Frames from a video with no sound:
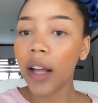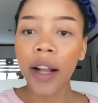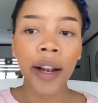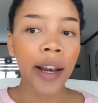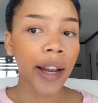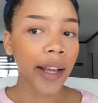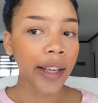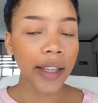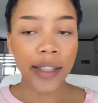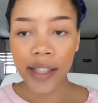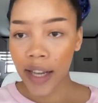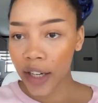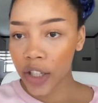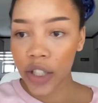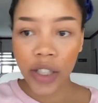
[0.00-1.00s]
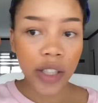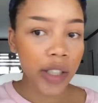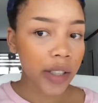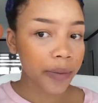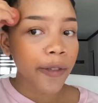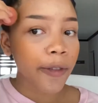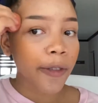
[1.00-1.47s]
Like, it's
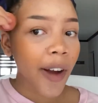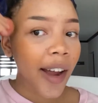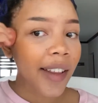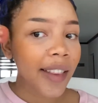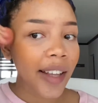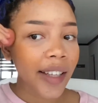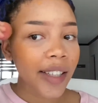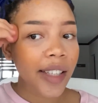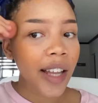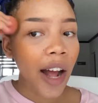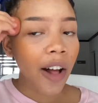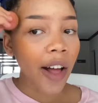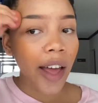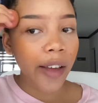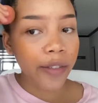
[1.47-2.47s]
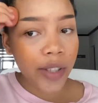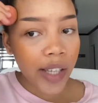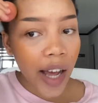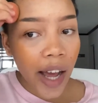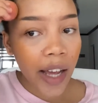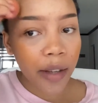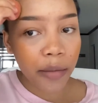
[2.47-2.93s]
actually fine that I'll have
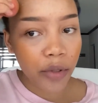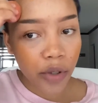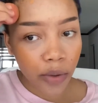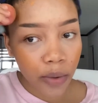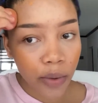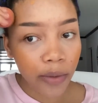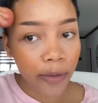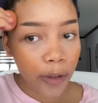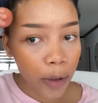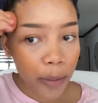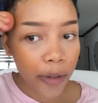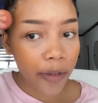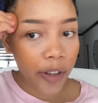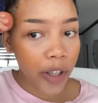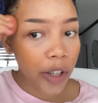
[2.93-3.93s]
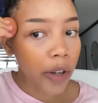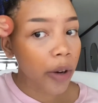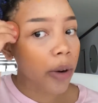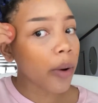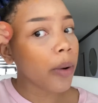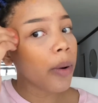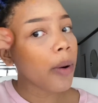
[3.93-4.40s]
time to film a
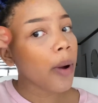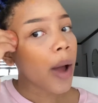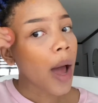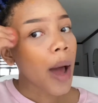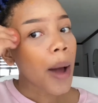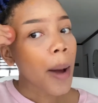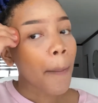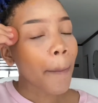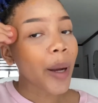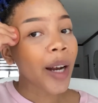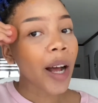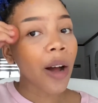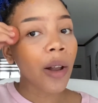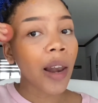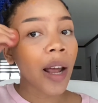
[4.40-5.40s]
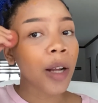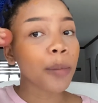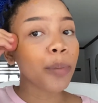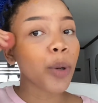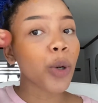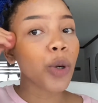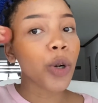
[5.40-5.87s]
video, but I'll like
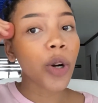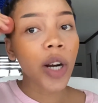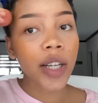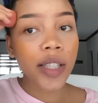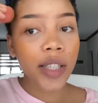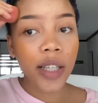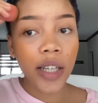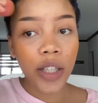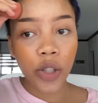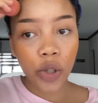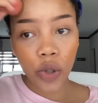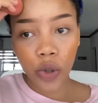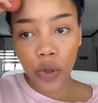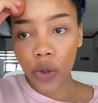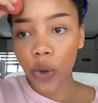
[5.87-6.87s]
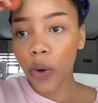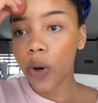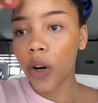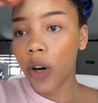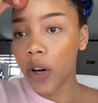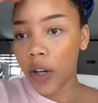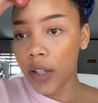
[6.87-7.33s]
procrastinate so
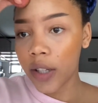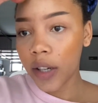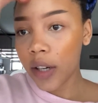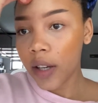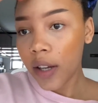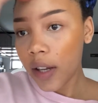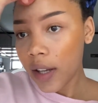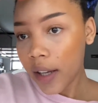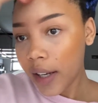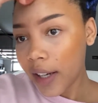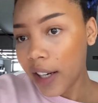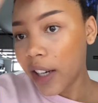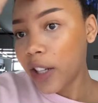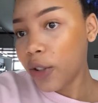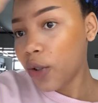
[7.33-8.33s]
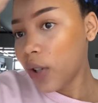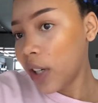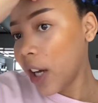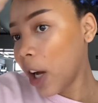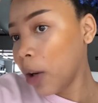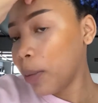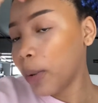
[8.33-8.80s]
hard. Literally,
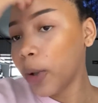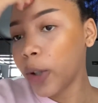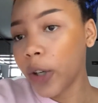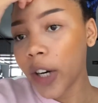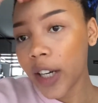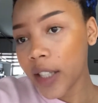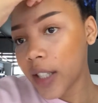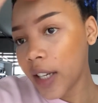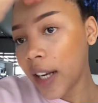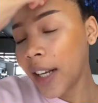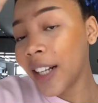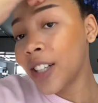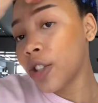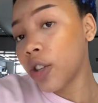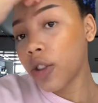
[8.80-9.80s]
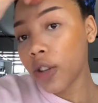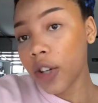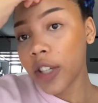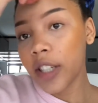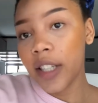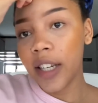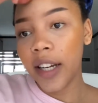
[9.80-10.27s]
I'll procrastinate. It's
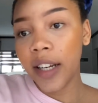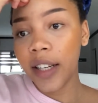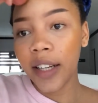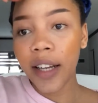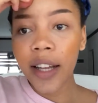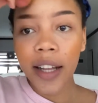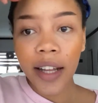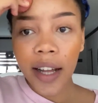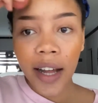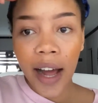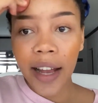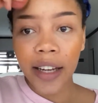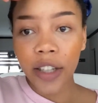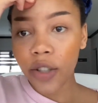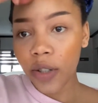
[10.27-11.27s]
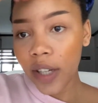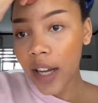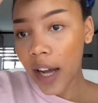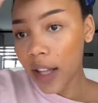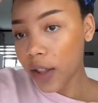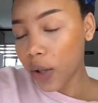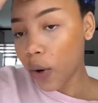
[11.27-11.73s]
Thursday. I literally
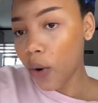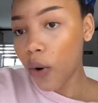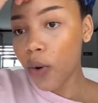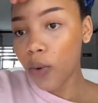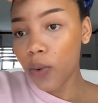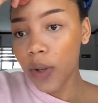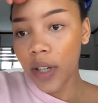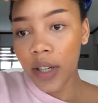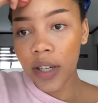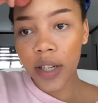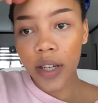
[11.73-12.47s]
had the whole week.